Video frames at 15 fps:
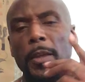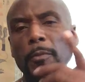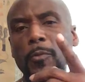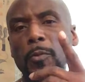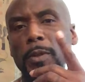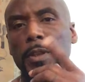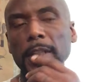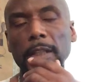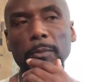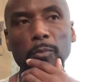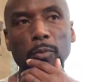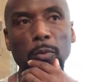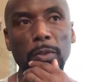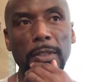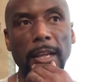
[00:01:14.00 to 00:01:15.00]
One thing
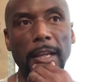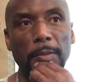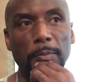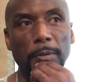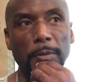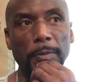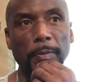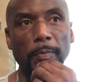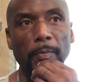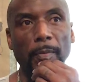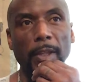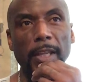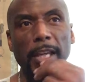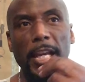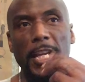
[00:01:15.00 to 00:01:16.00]
Bruce asked me,
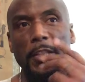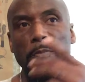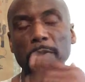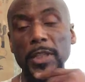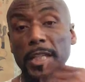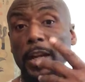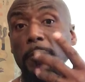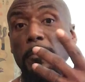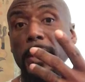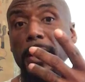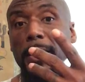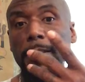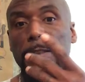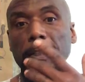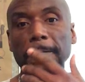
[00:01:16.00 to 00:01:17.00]
he asked me, did I
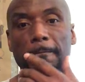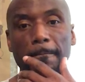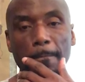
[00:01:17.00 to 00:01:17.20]
meditate?